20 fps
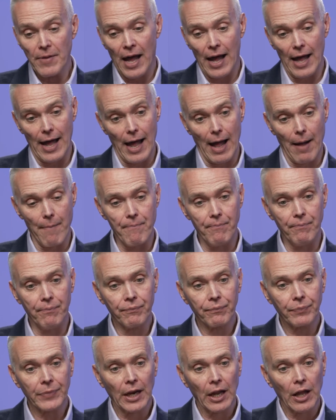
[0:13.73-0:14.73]

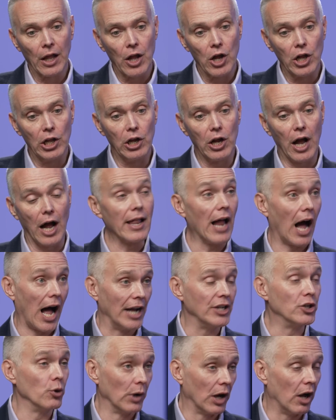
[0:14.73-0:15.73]

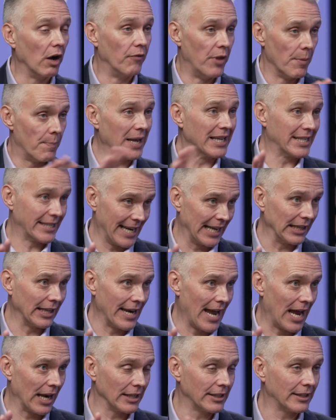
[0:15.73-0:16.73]
I do a lot of the pastel
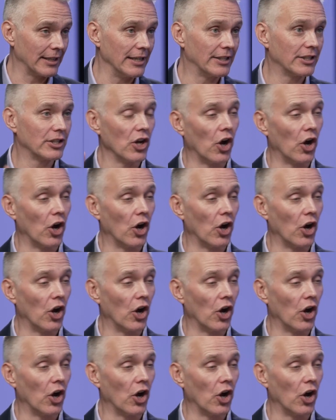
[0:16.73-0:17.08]
analysis